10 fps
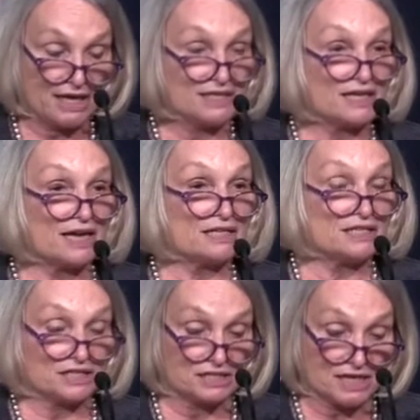He's a
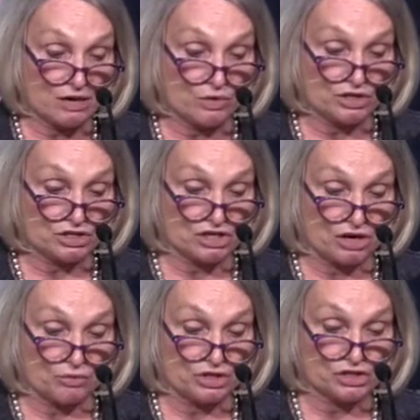distinguished
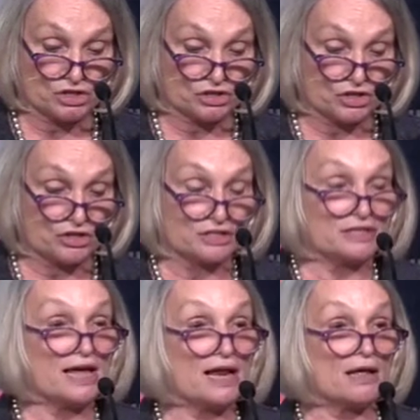uh, researcher in
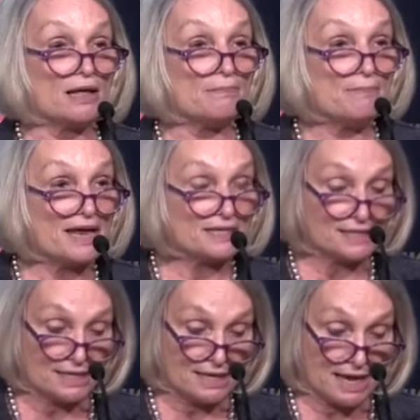
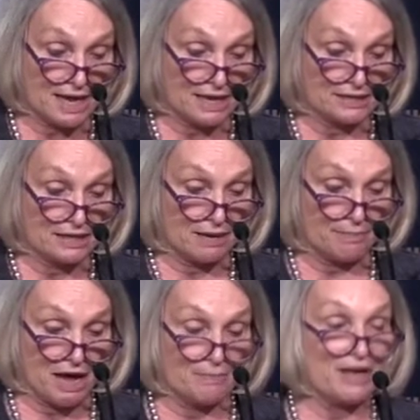telemedicine and uh,
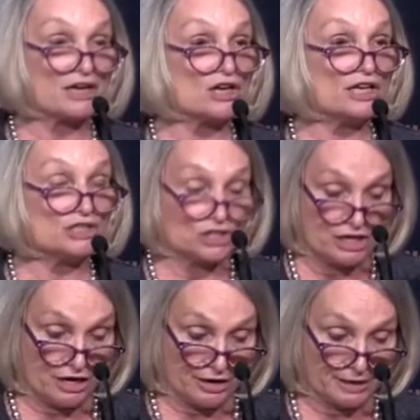biomedical
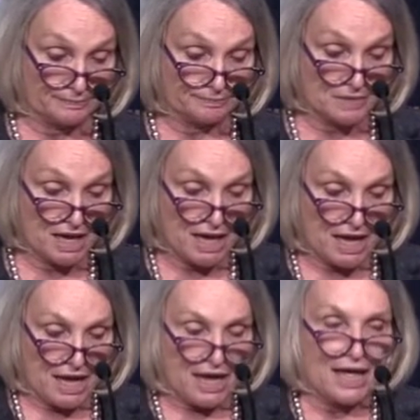engineering.
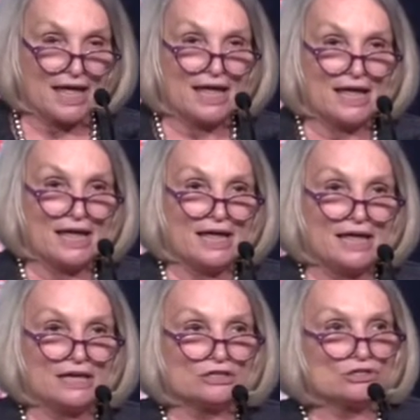
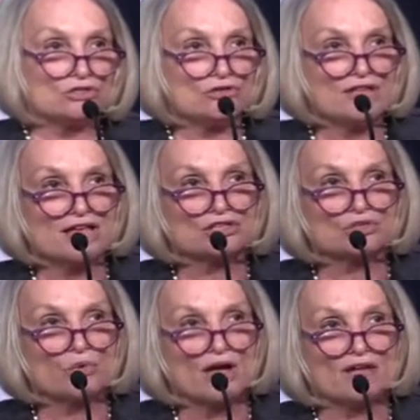In
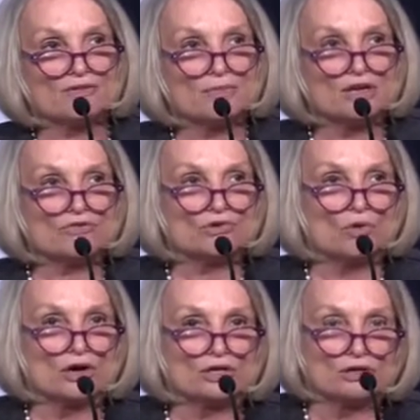2012, and many of you
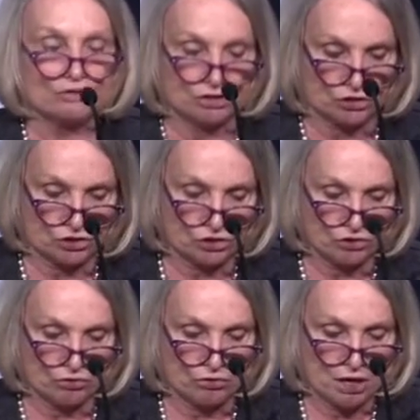already know this
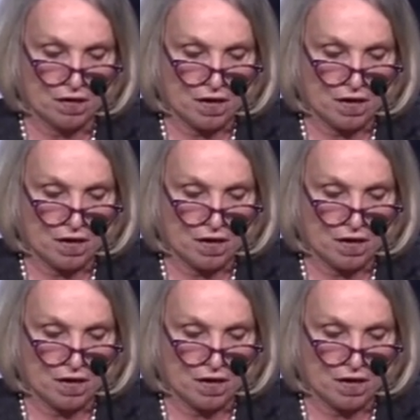too,